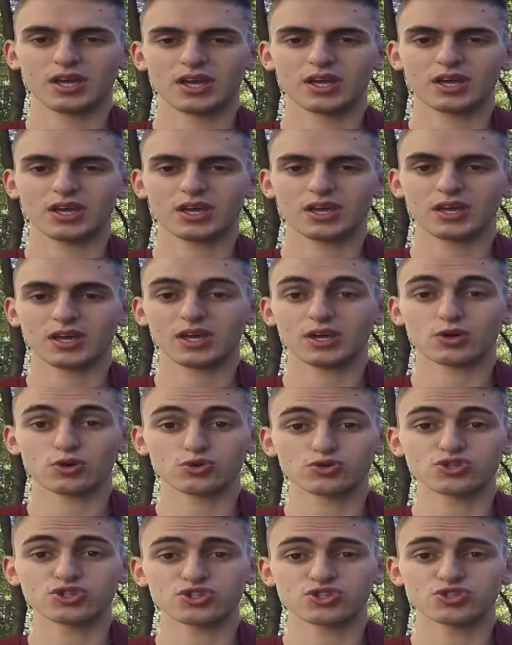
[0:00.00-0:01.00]
it
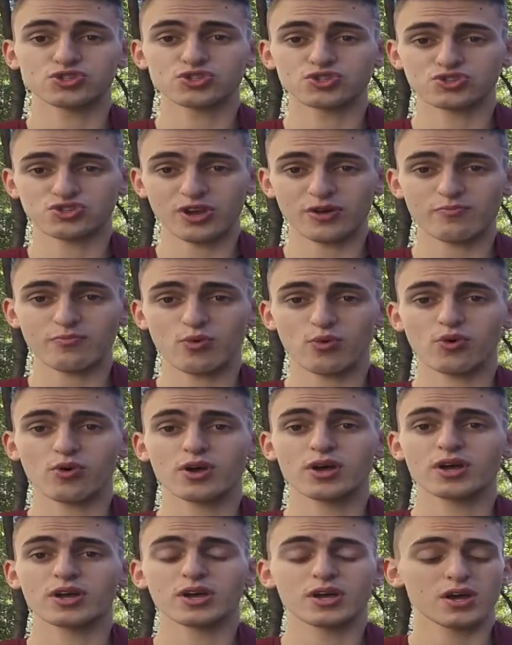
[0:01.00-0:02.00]
causes you to tremble,
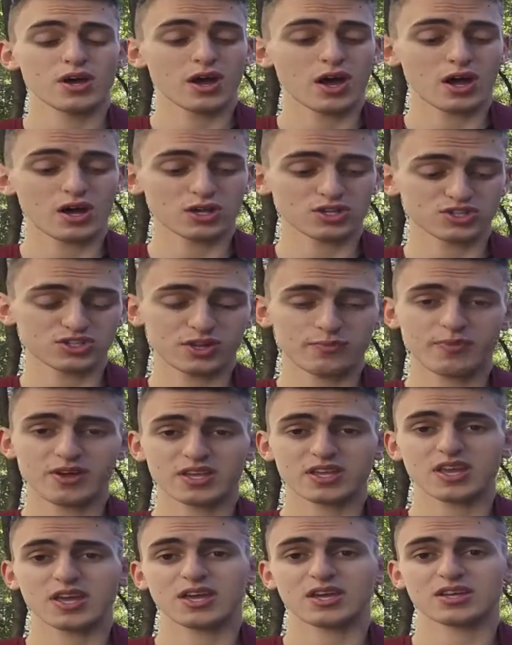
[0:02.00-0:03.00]

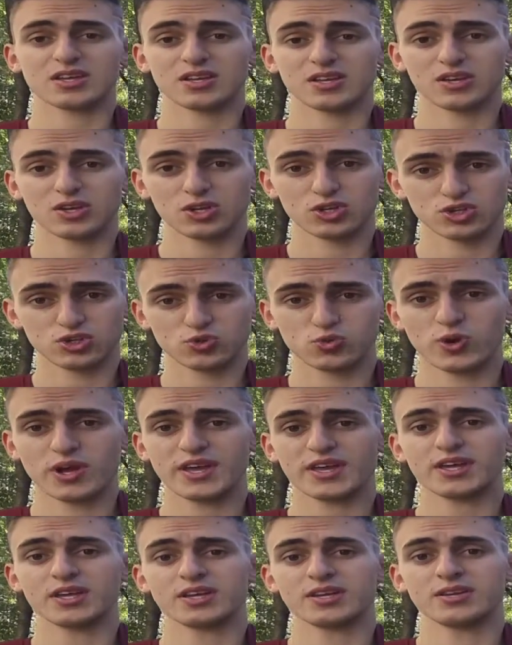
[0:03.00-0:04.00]
stomach ache,
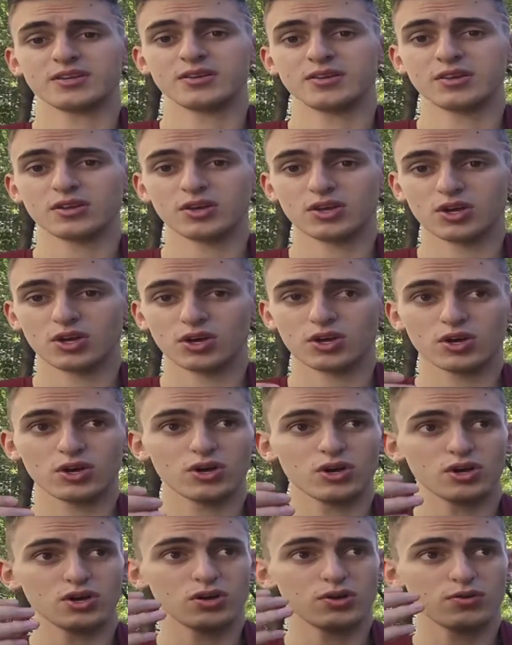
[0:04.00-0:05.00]
sweating,
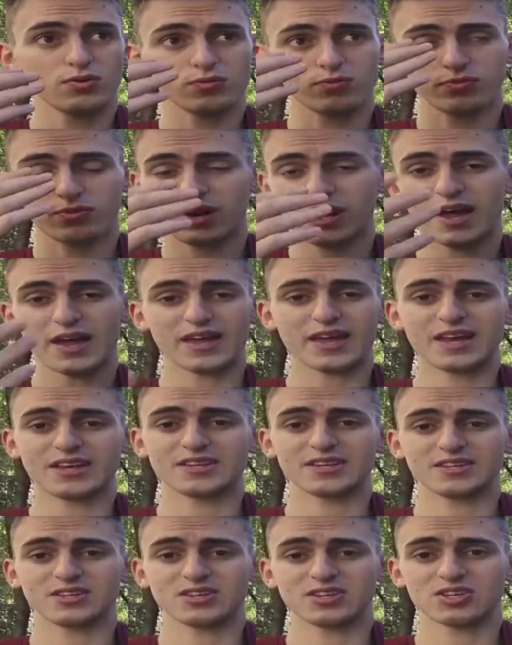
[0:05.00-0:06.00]

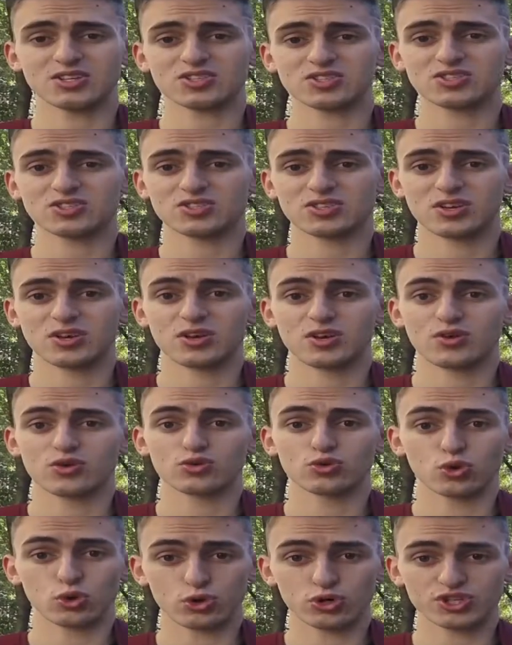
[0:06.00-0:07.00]
lightheadedness,
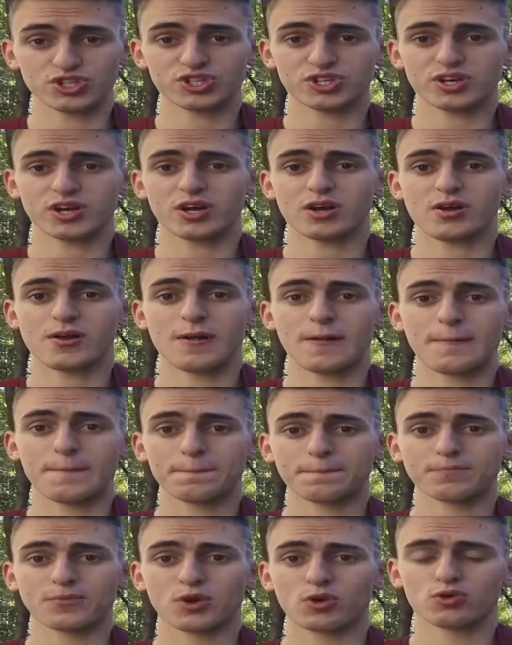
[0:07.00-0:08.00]
nausea,
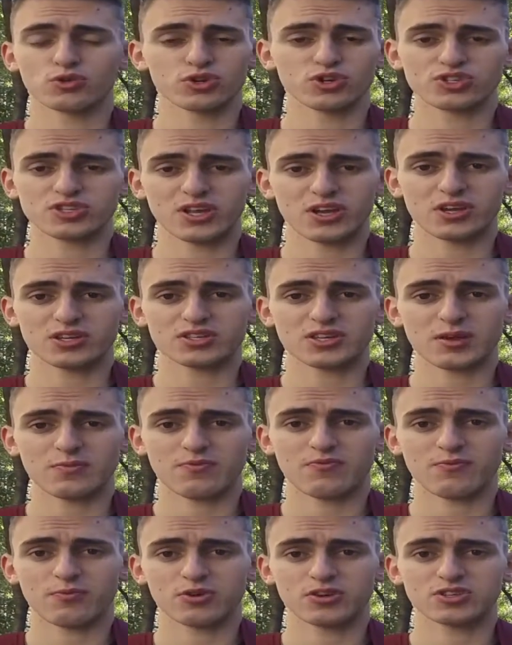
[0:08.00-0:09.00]
all those type
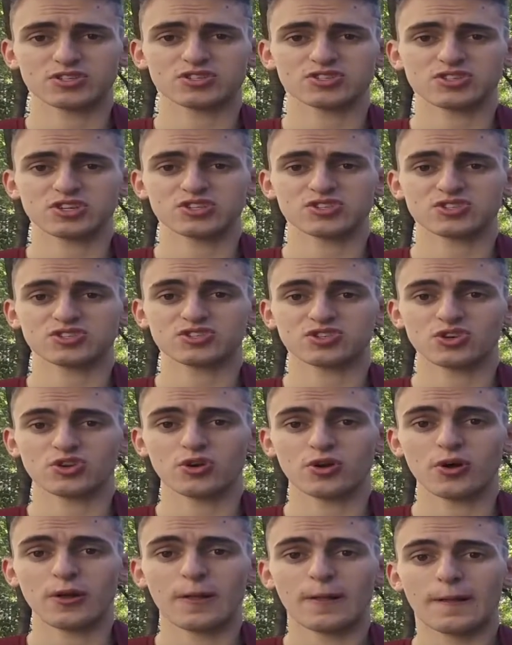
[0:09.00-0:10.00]
of body sensations.
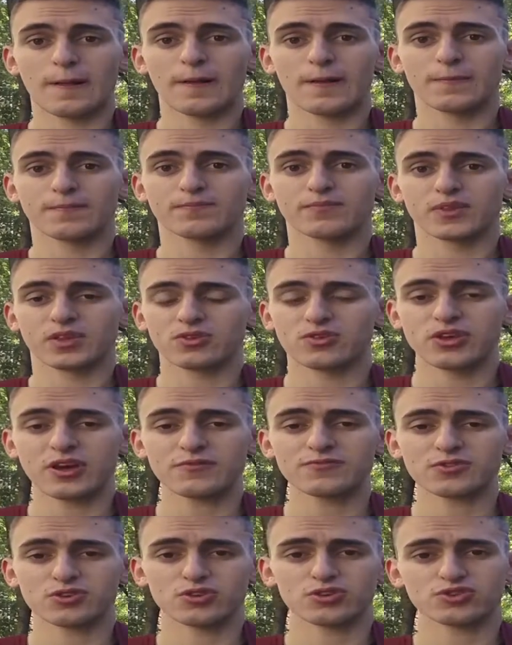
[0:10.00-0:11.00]
So you
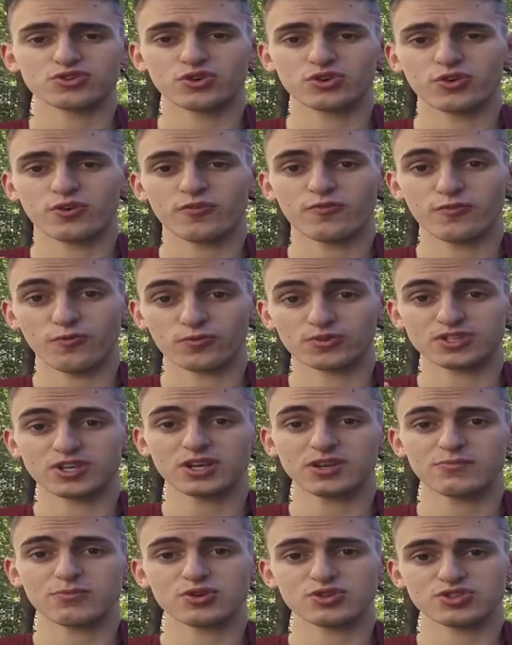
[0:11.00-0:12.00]
have to control your thoughts
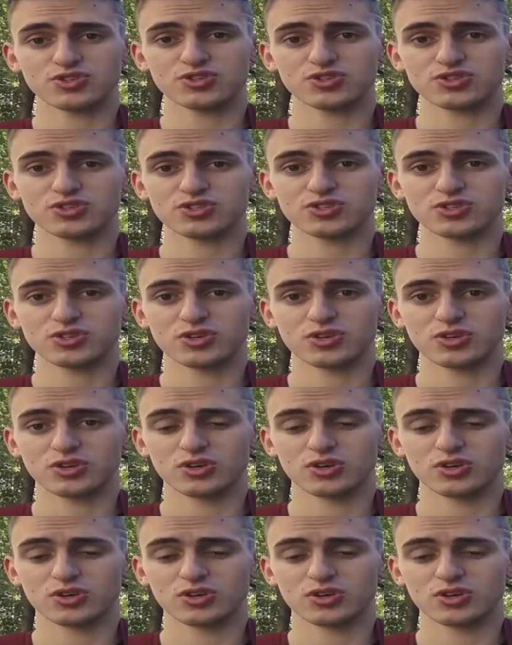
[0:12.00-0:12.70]
and emotions